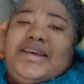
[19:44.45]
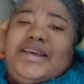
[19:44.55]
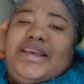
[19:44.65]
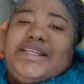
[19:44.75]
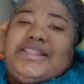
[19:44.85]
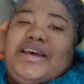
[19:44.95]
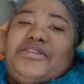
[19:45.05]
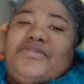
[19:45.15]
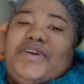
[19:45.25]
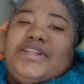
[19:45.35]
He has
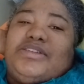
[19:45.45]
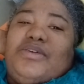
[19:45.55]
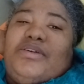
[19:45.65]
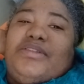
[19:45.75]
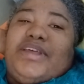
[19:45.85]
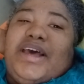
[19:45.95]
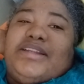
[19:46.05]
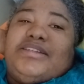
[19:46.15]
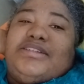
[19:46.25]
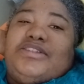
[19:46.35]
sacrificed all
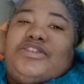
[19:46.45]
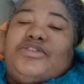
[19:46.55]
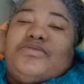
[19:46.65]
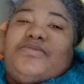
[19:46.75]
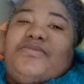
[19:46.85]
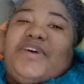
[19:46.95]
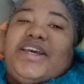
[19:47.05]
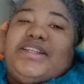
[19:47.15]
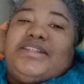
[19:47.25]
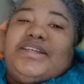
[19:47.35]
that to
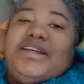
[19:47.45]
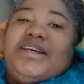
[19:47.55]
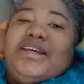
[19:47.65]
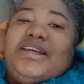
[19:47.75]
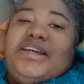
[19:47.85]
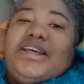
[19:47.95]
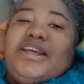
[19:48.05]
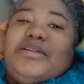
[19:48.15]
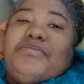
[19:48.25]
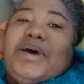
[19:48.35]
fight
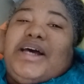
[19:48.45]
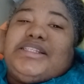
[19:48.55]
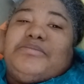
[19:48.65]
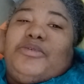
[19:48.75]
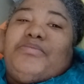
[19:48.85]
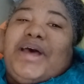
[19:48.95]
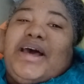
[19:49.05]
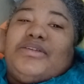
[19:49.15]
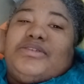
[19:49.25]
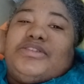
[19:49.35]
an impossible
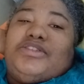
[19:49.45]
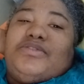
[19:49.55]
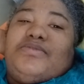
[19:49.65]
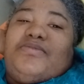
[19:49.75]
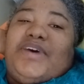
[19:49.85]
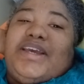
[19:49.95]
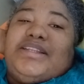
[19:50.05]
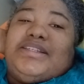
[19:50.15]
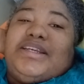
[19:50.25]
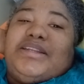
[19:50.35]
battle, to
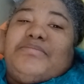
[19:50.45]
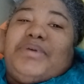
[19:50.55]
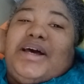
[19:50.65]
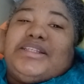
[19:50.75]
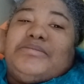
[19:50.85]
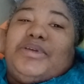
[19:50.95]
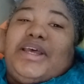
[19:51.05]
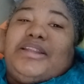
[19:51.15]
fight an impossible